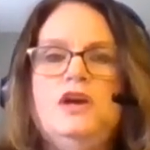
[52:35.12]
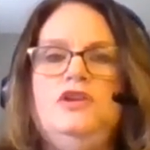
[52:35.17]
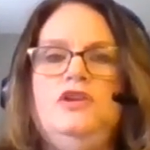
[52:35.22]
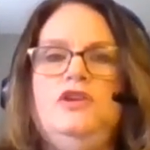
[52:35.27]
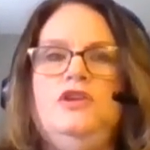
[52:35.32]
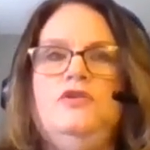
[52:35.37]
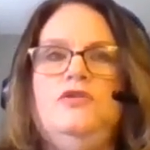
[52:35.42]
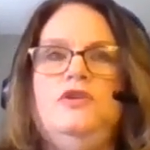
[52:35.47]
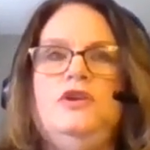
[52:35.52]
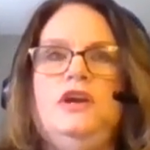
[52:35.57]

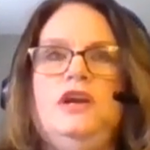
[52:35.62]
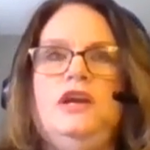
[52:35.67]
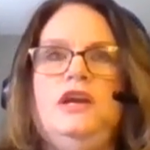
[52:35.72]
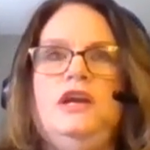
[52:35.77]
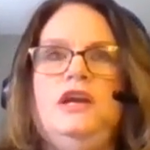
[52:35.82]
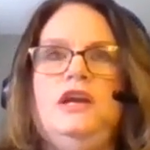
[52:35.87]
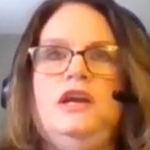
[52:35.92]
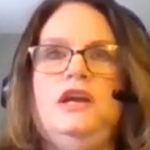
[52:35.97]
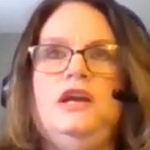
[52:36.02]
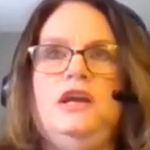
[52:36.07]
Your
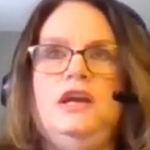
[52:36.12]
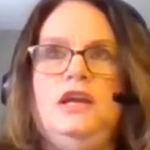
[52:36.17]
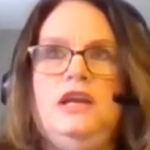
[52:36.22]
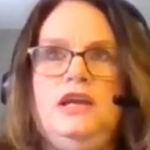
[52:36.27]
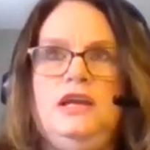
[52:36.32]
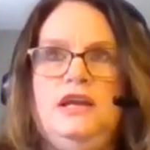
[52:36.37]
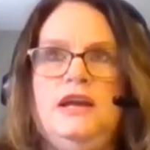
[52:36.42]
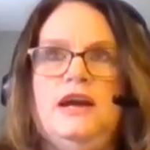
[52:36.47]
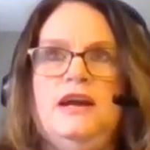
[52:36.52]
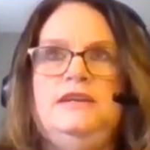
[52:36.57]

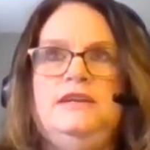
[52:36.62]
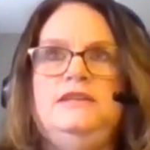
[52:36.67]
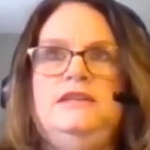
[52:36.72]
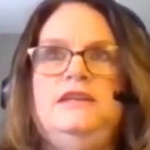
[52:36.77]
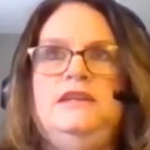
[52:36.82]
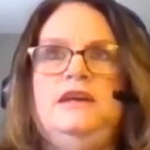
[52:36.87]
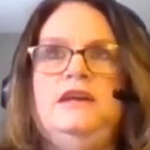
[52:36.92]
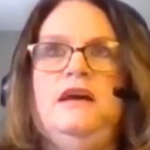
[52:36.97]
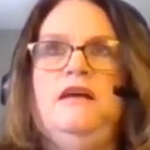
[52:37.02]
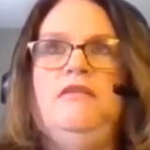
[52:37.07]

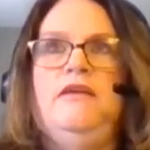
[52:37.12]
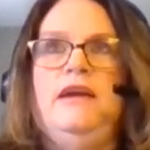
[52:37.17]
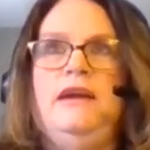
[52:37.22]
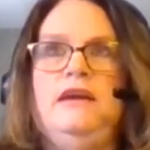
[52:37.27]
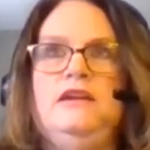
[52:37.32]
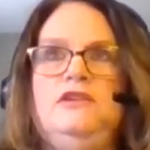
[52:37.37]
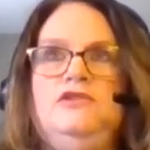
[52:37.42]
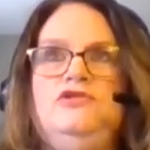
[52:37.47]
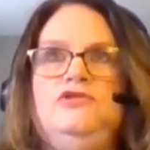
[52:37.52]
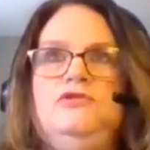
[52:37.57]
EIDL
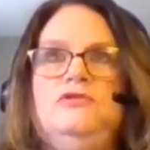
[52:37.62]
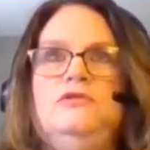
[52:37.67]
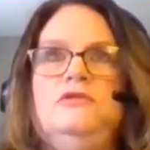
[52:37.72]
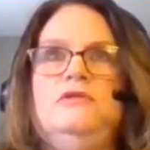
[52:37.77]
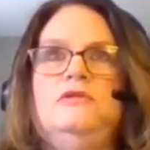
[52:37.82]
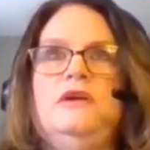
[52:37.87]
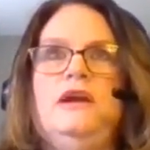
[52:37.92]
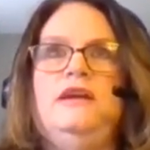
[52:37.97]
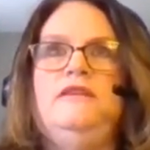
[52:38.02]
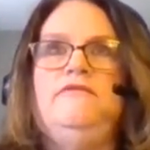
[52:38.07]
and
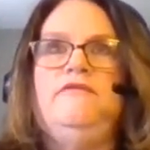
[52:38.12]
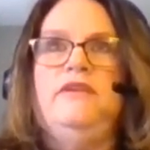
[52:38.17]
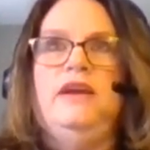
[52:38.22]
your